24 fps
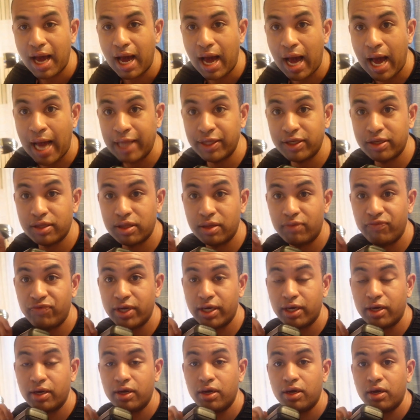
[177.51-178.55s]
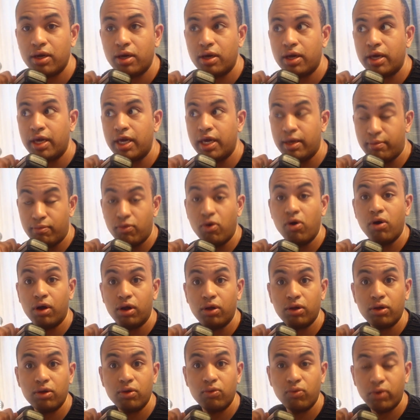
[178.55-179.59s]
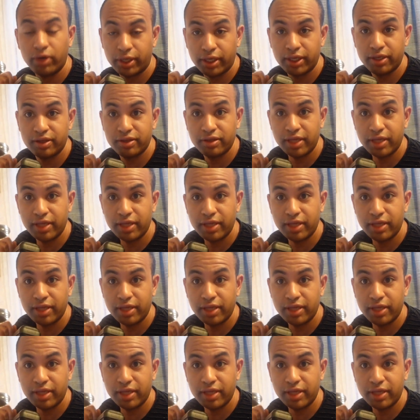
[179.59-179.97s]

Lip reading: I did something immoral, one could